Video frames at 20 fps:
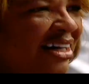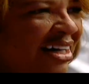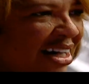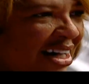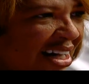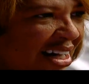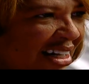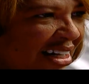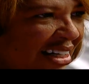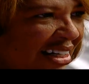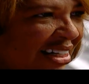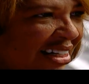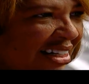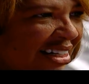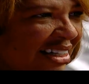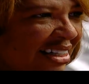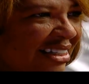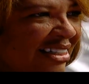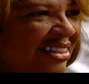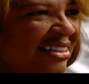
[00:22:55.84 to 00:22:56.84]

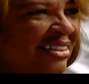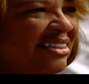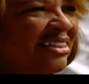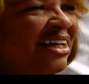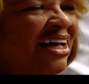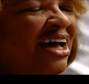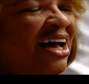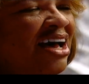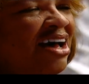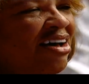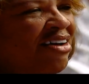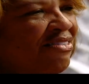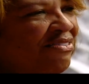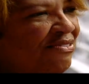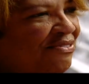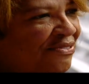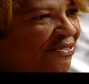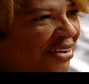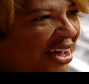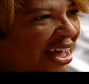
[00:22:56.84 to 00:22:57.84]

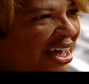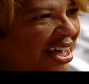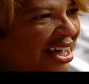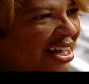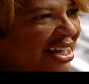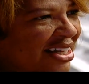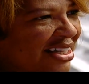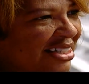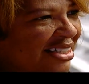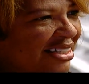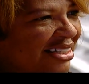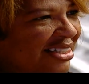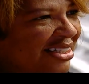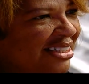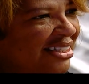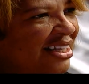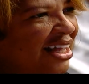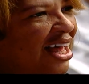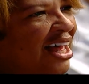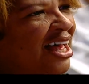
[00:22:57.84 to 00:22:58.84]
confess. What are we going to
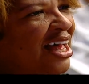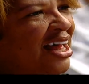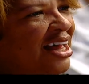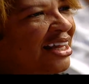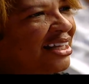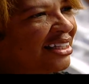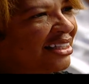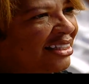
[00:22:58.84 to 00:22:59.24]
confess?